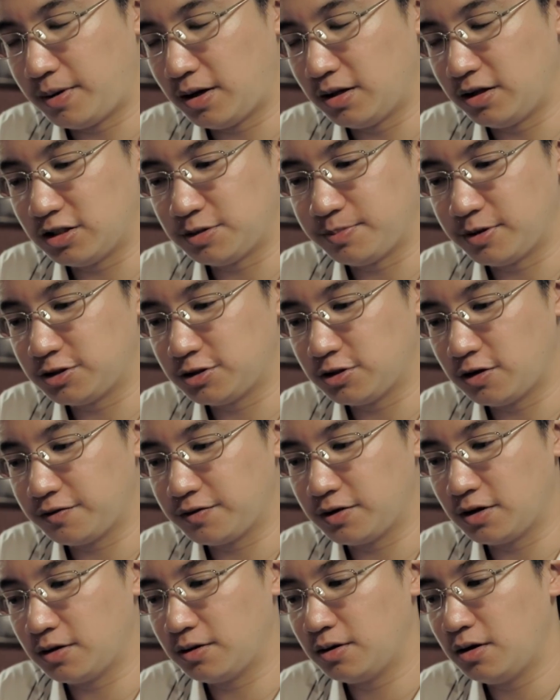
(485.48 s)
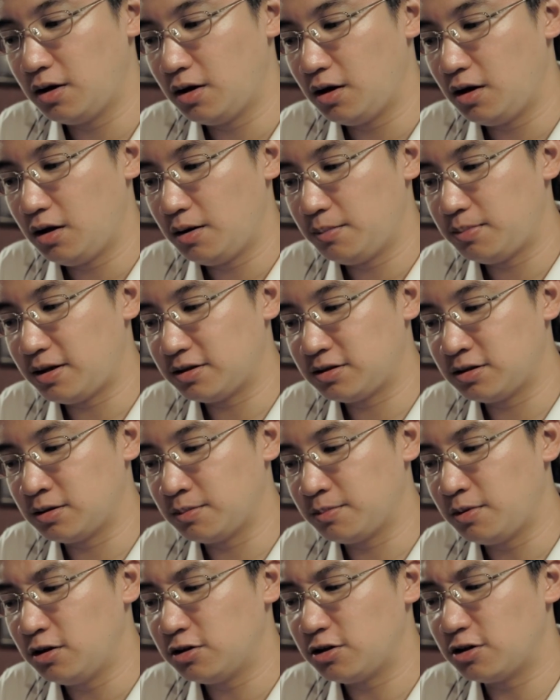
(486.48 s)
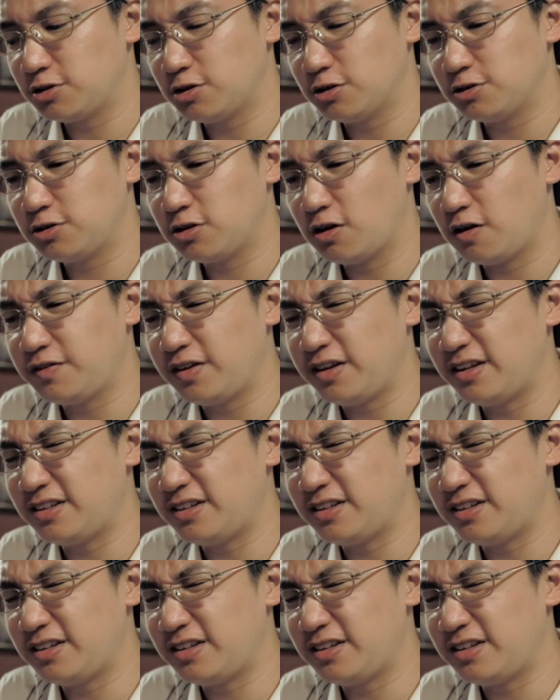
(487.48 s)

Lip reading: Pilot is much softer. Platinum not so soft.